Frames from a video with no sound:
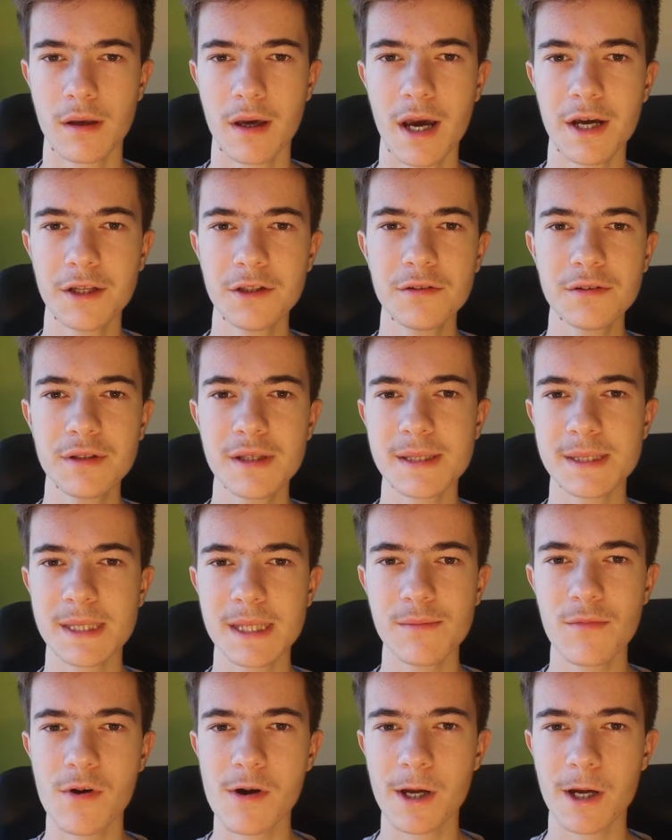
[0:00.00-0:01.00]
I know this
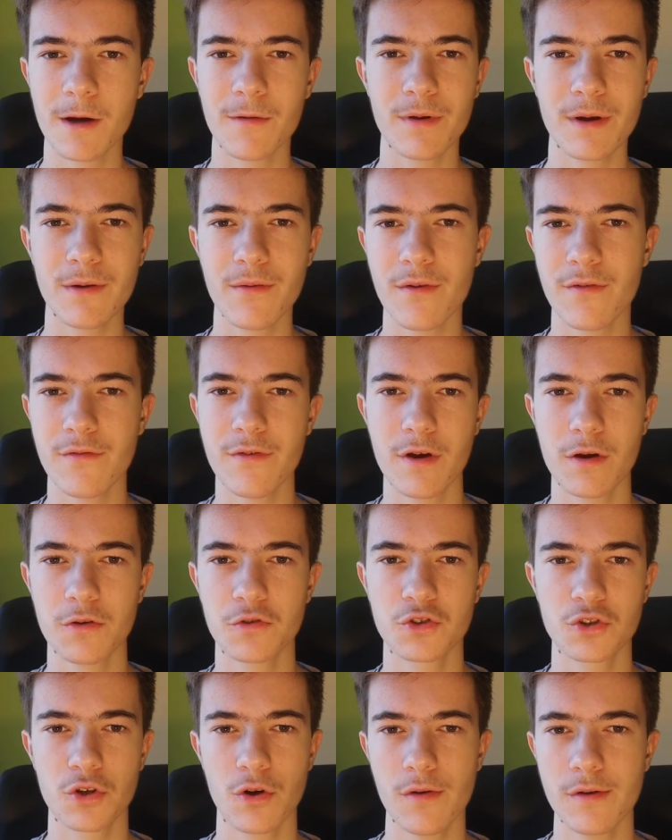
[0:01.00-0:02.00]
seems like a really
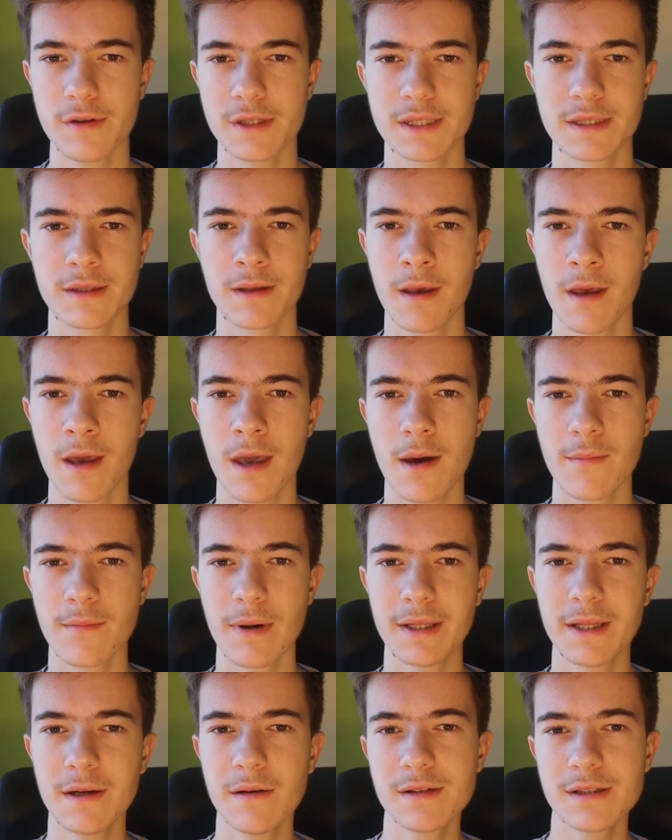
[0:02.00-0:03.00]
weird choice,
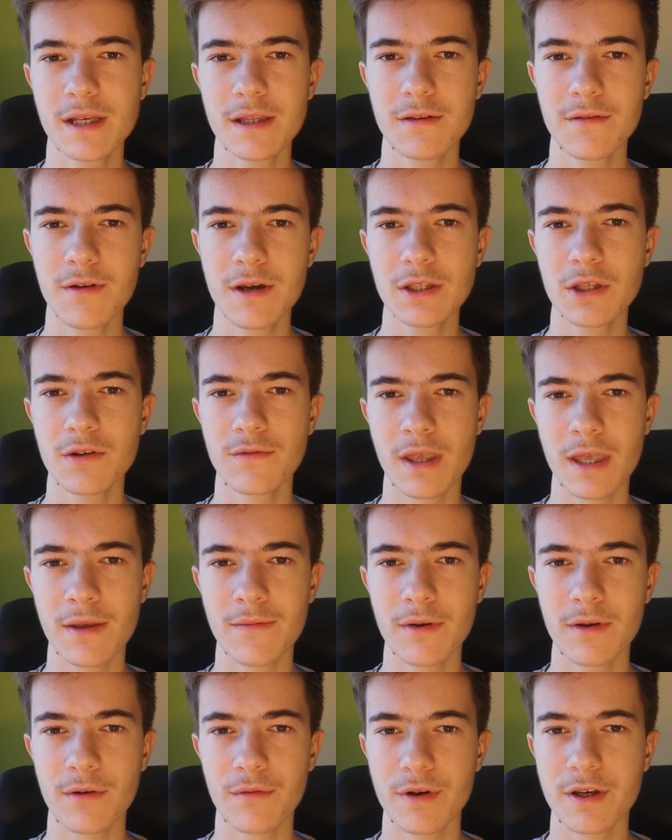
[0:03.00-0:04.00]
but there is a trend of
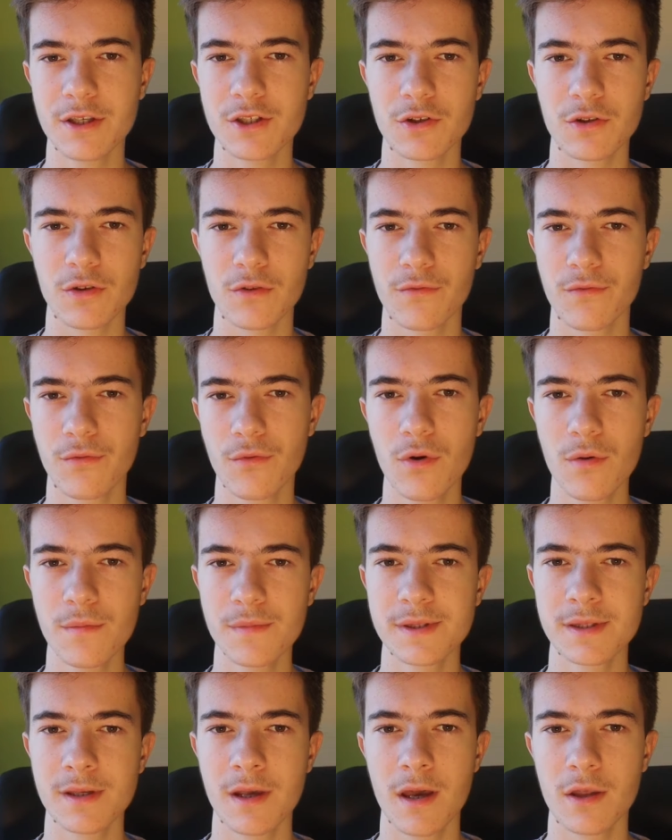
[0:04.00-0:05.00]
giving regional
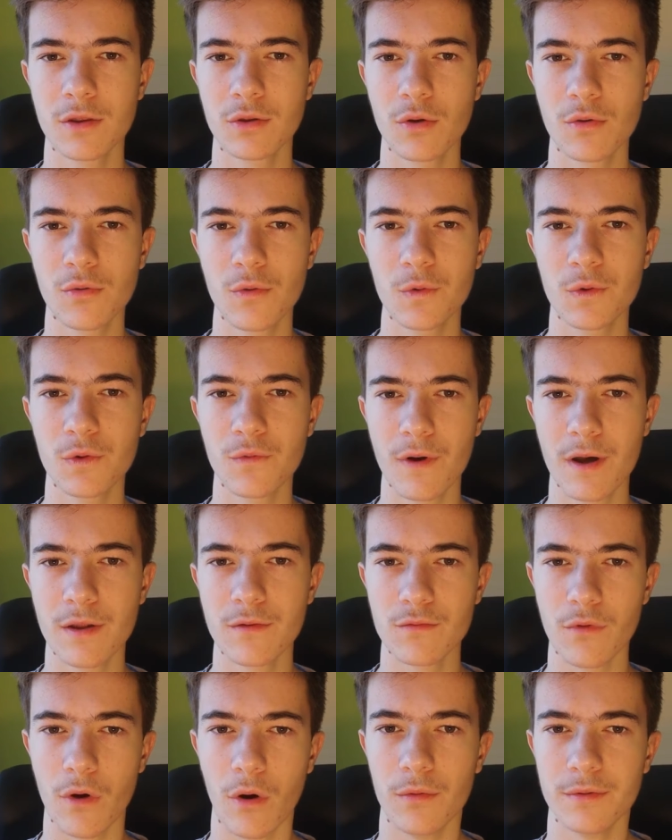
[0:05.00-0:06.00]
forms to Route
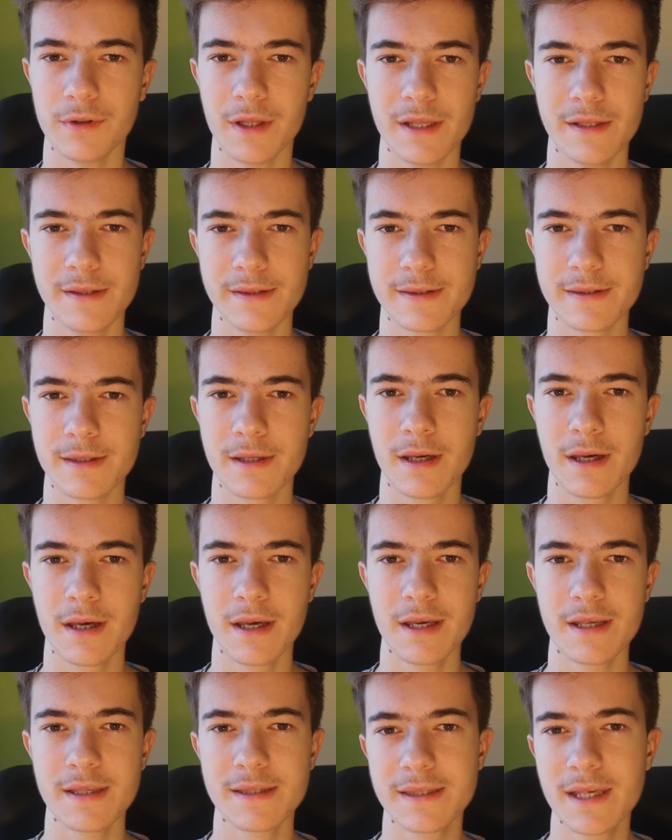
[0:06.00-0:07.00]
1 rodents.
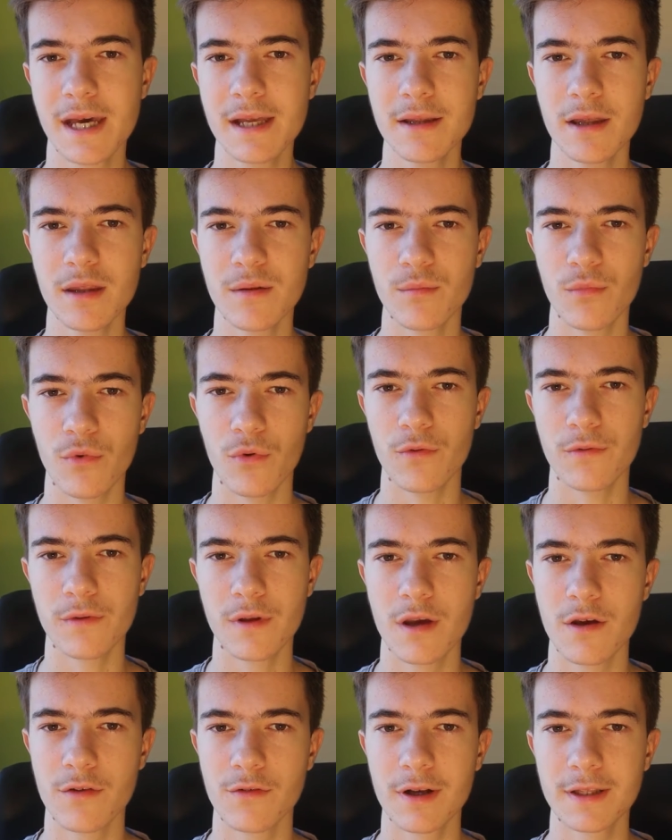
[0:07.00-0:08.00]
In Sun and Moon,
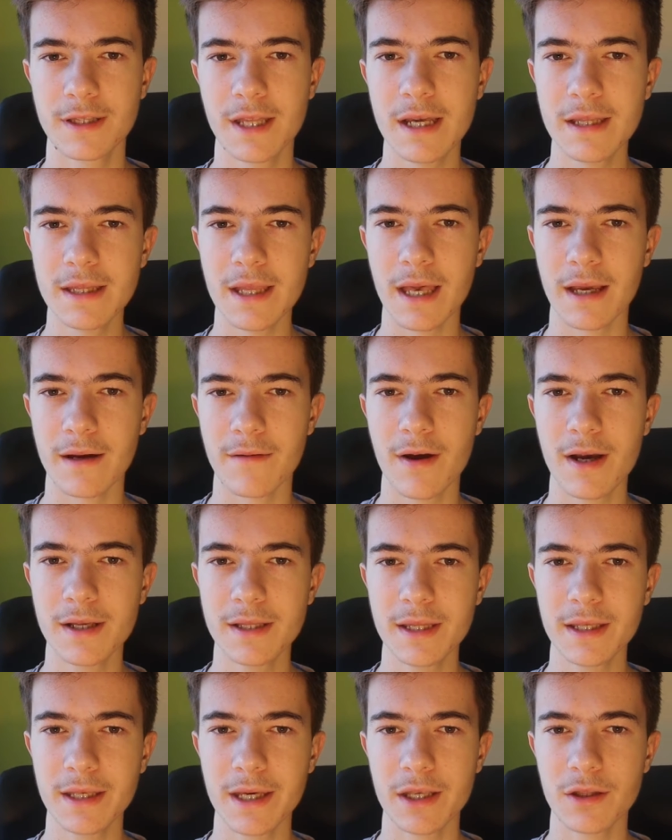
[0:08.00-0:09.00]
Batrat and
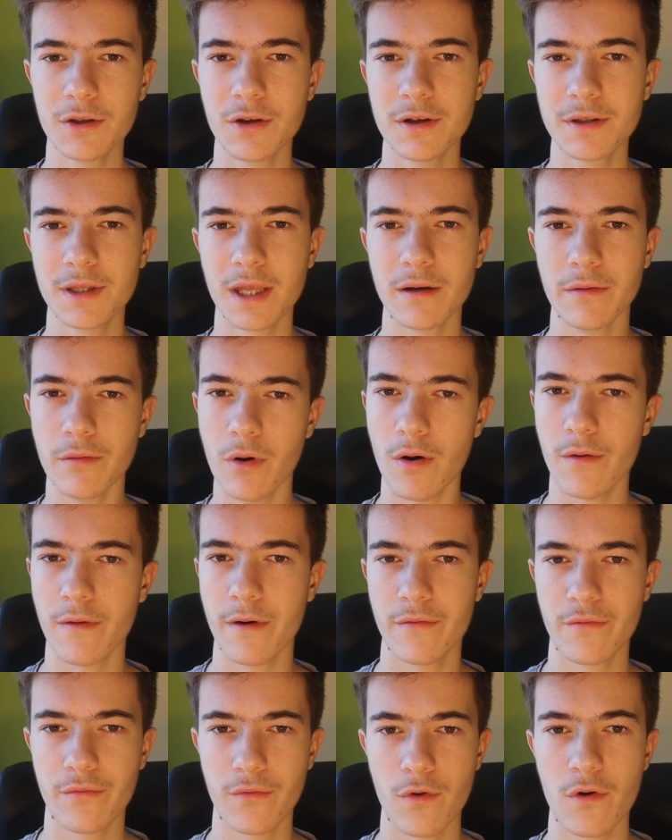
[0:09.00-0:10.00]
Eradicate got
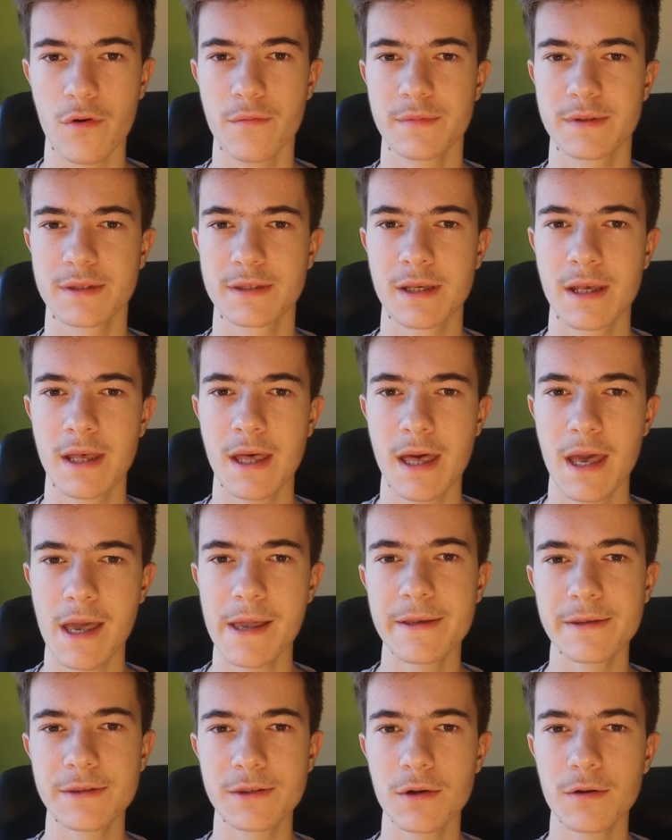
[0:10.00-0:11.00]
Alolan forms,
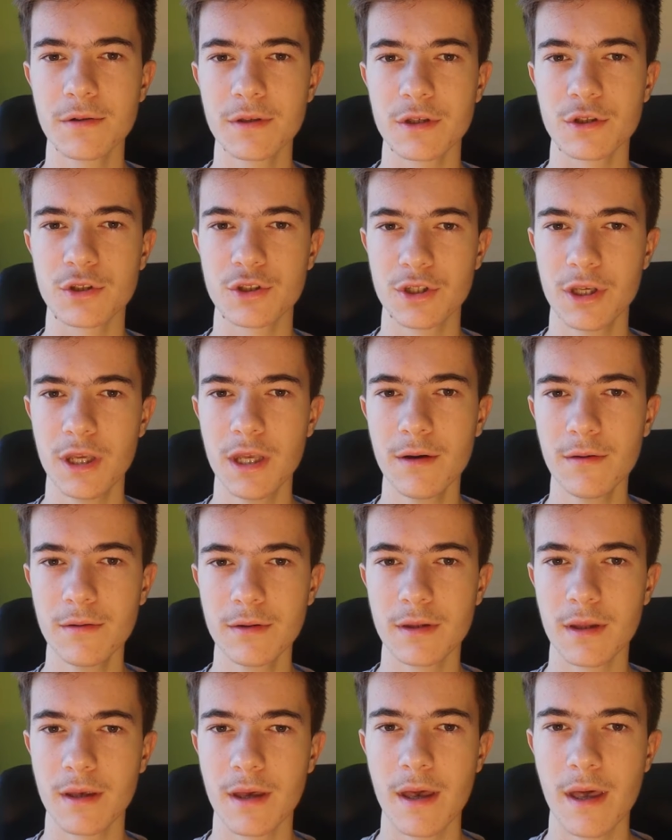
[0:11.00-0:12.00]
and in Sword and
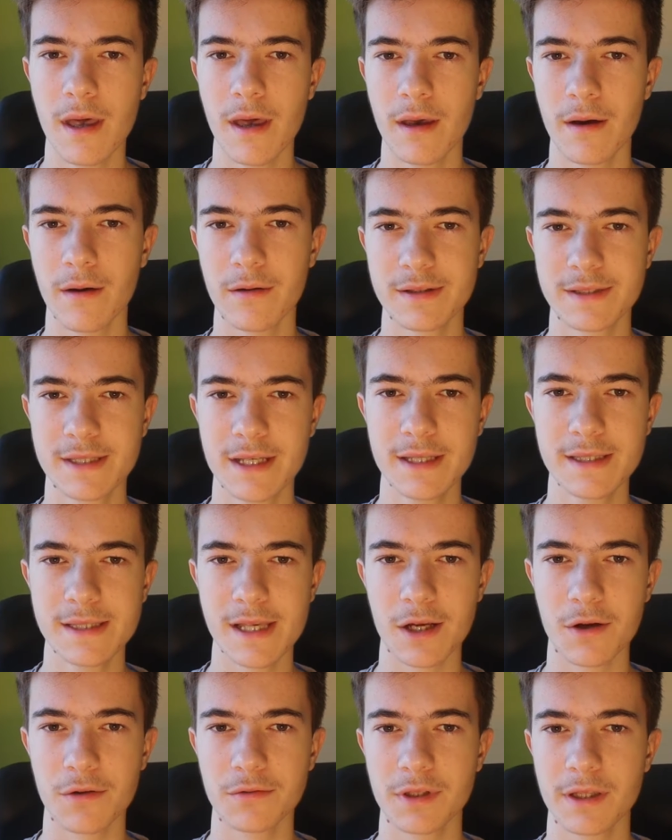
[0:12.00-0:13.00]
Shield,
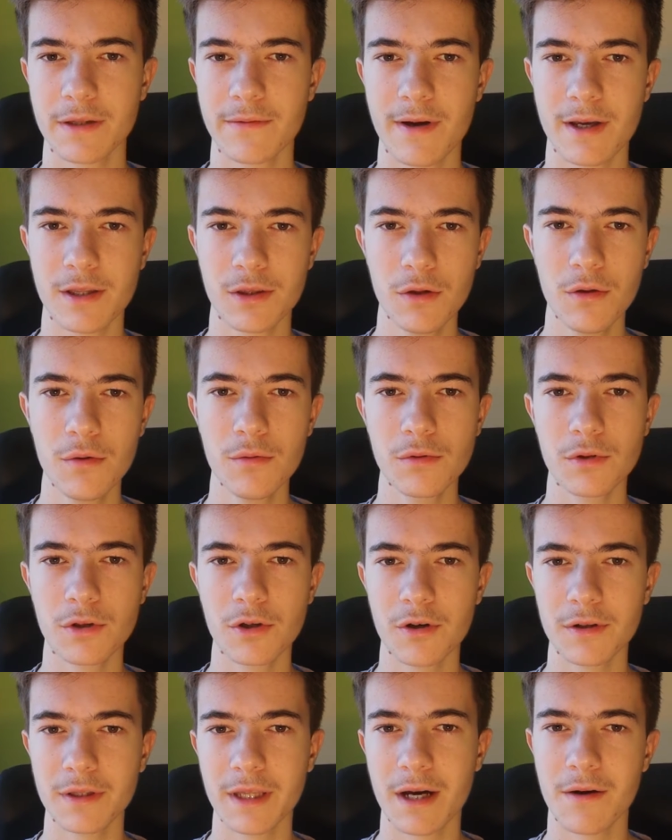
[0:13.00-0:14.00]
Zigzagoon and Linoone
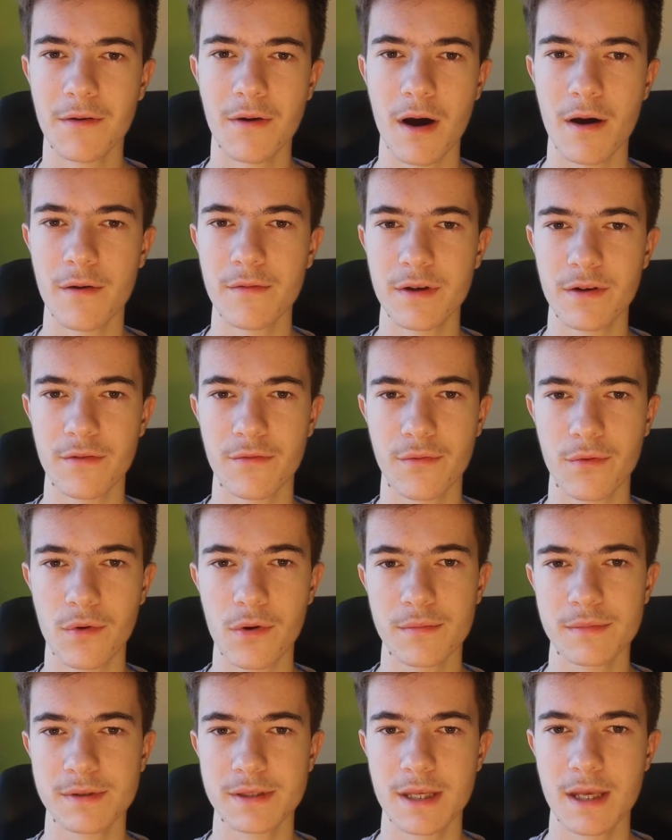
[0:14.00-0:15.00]
got Galarian
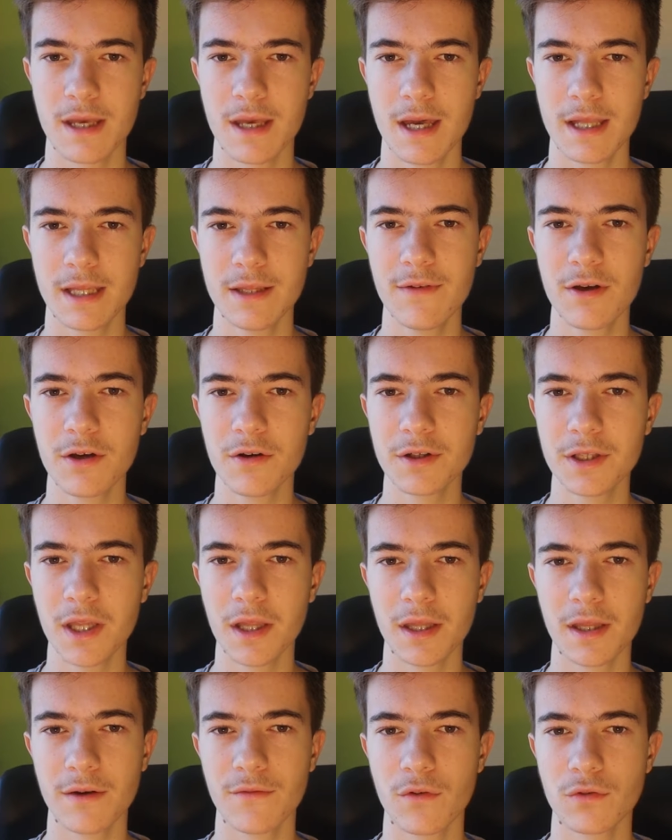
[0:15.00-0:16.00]
forms, and even got
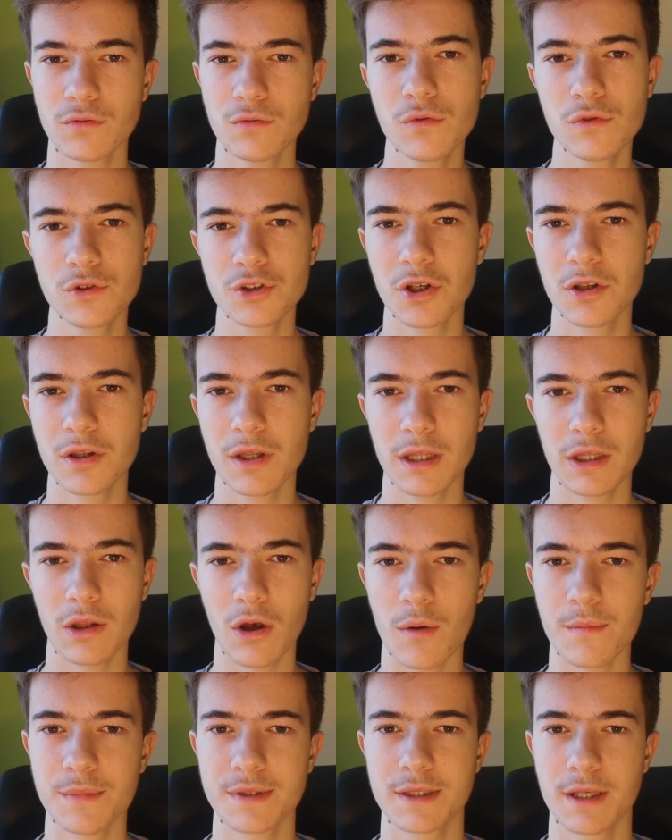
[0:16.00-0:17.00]
an evolution in
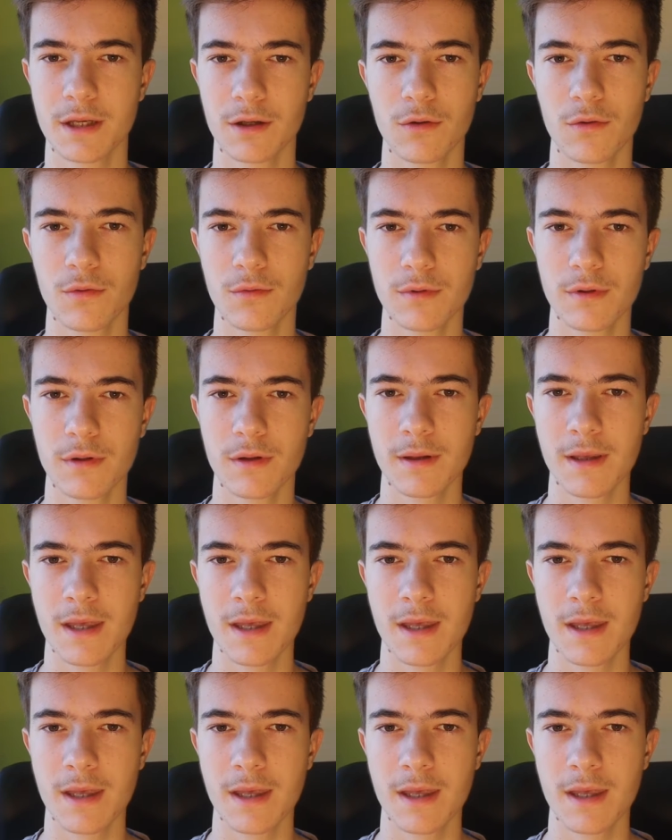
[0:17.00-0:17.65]
Obstagoon.